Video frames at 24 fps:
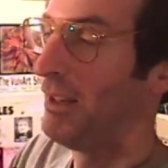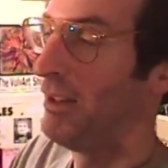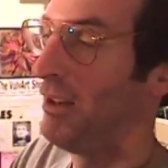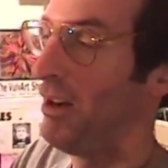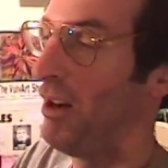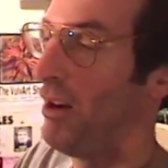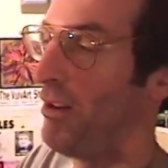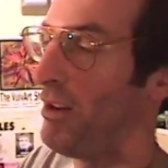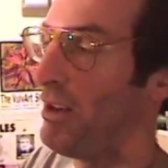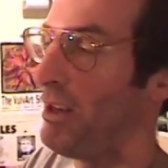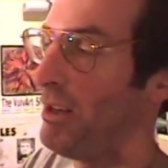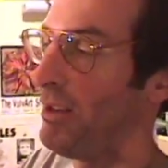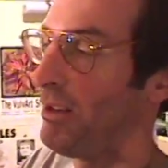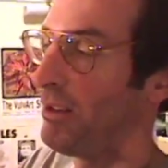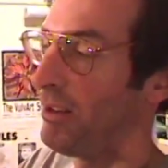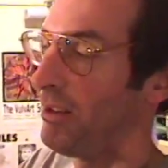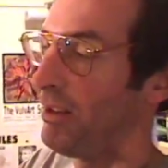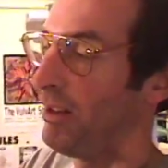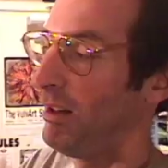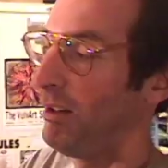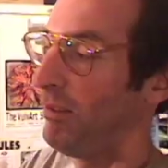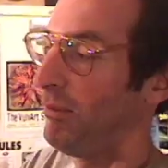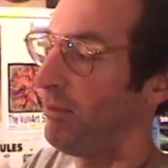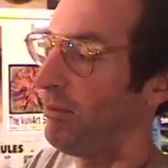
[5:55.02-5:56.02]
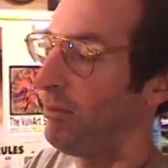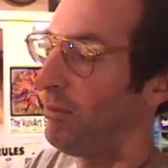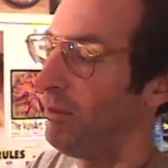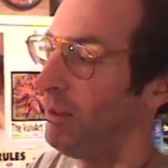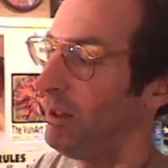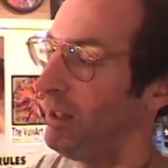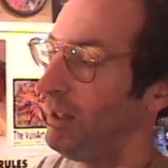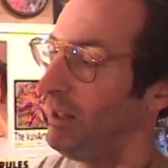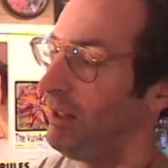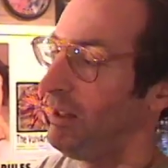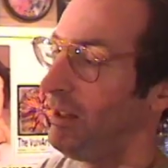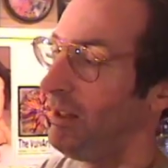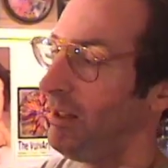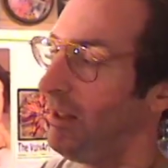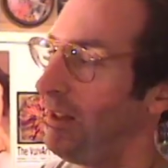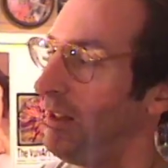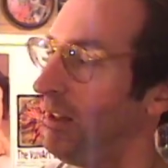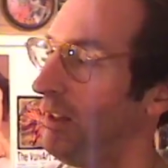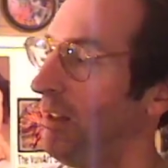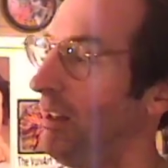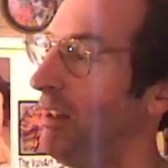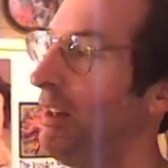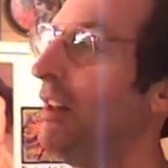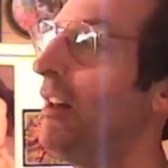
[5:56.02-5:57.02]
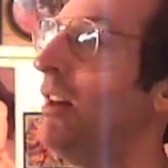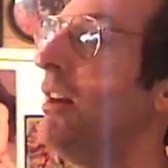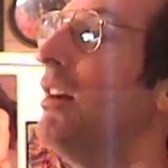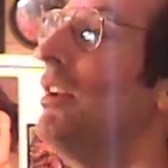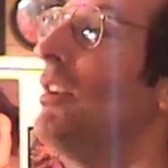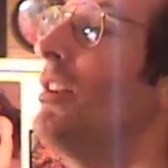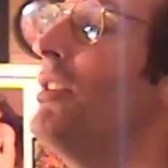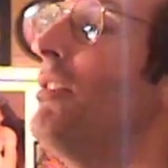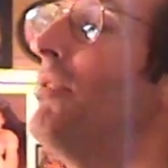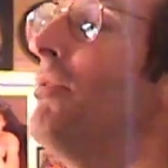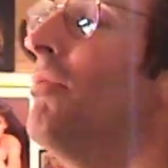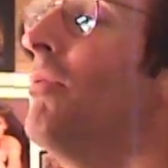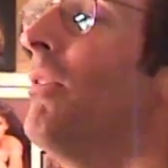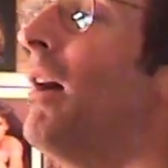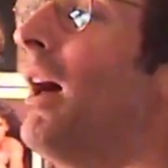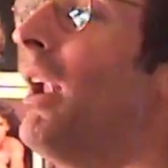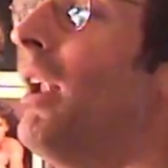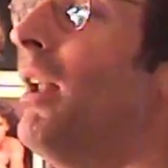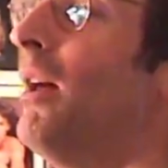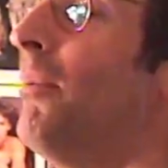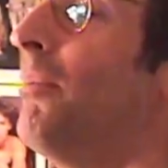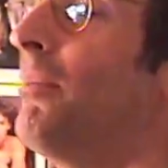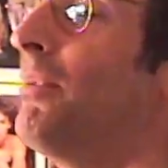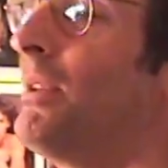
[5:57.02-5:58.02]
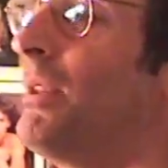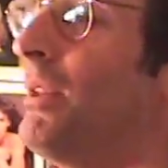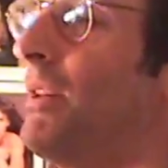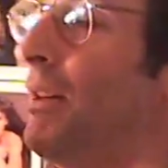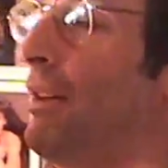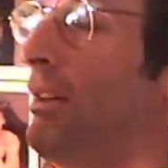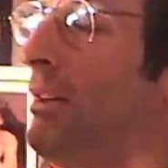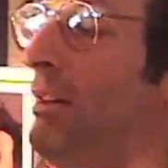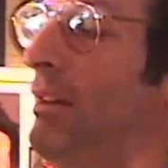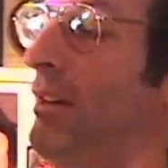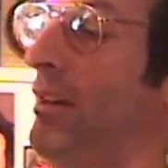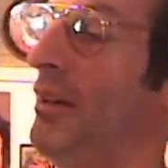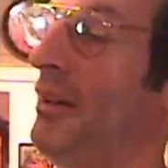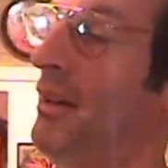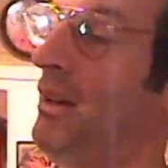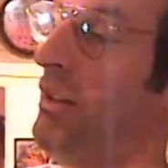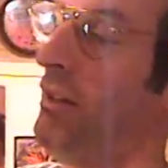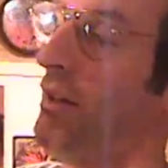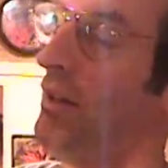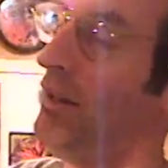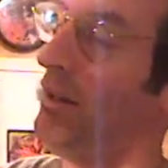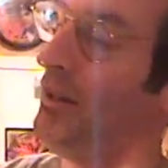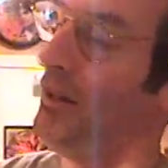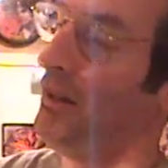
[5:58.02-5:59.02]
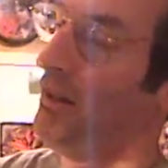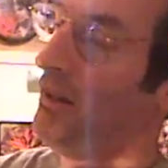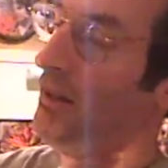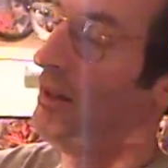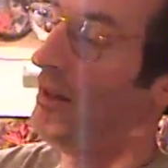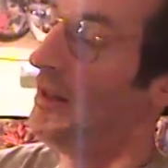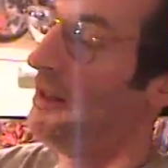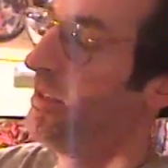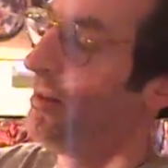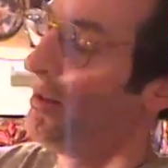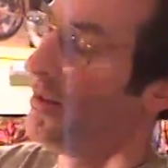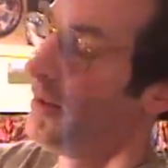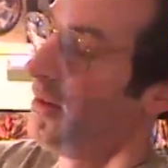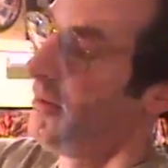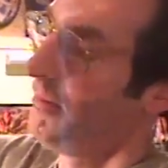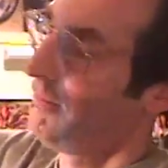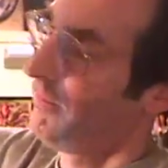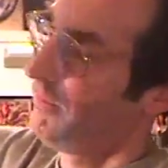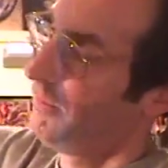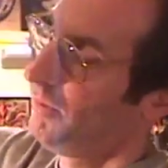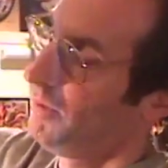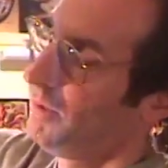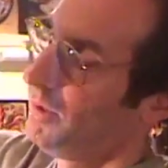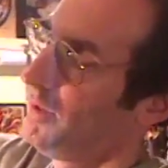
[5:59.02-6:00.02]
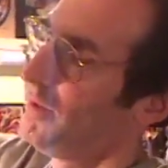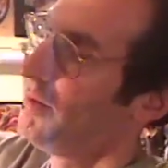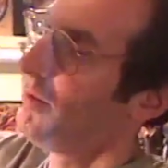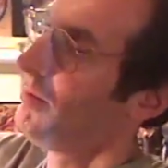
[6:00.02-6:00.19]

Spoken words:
No, he is fully developed. He is a fully